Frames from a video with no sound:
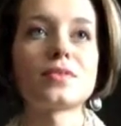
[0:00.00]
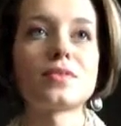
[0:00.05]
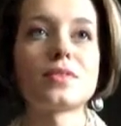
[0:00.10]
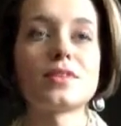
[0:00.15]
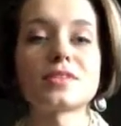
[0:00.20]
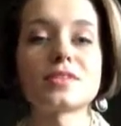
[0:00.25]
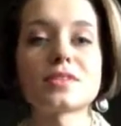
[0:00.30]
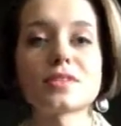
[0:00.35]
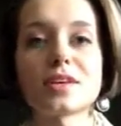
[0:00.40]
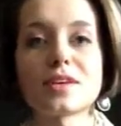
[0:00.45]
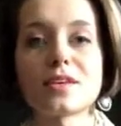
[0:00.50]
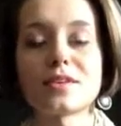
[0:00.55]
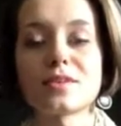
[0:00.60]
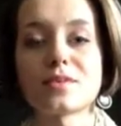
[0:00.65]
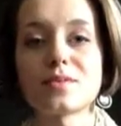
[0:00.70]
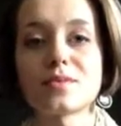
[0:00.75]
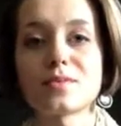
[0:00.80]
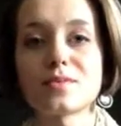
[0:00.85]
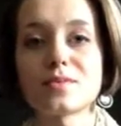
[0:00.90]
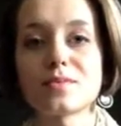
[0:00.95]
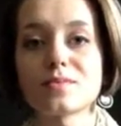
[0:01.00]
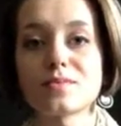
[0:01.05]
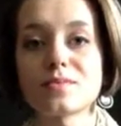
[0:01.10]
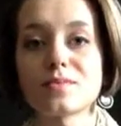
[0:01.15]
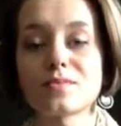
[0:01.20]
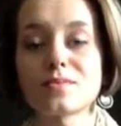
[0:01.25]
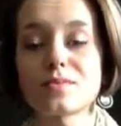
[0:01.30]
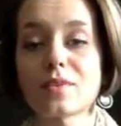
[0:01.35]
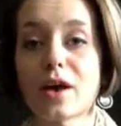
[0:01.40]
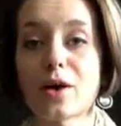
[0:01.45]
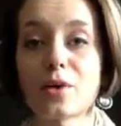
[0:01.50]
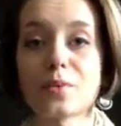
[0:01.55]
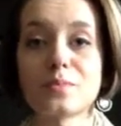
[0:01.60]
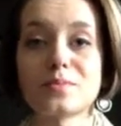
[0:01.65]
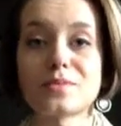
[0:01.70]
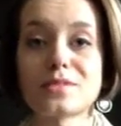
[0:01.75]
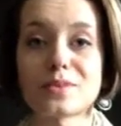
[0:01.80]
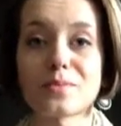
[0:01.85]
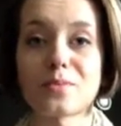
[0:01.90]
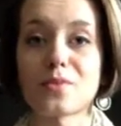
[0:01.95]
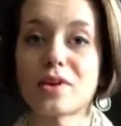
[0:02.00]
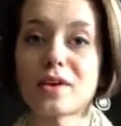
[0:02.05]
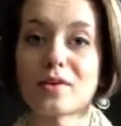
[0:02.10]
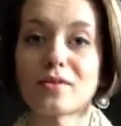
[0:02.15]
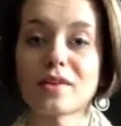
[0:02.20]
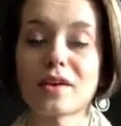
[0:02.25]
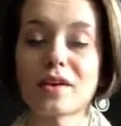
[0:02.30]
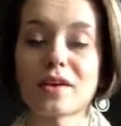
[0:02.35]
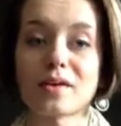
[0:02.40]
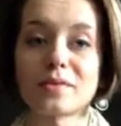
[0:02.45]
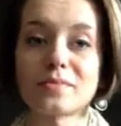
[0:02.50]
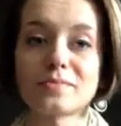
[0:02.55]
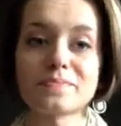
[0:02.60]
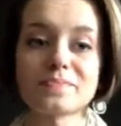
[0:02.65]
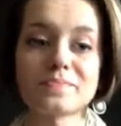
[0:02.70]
this can help someone out there.